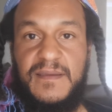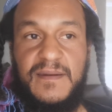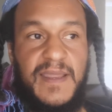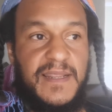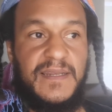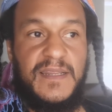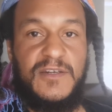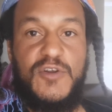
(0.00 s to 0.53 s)

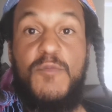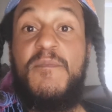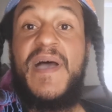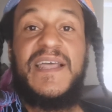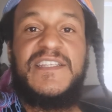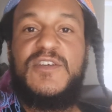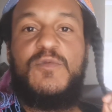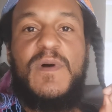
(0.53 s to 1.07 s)
Right? No
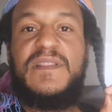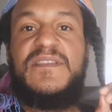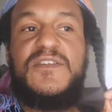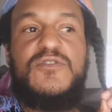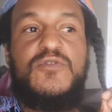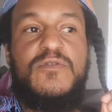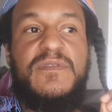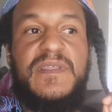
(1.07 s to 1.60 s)
matter what the
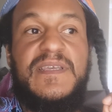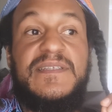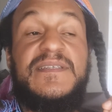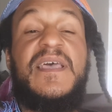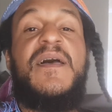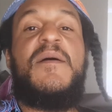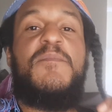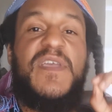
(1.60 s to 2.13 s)
truth is,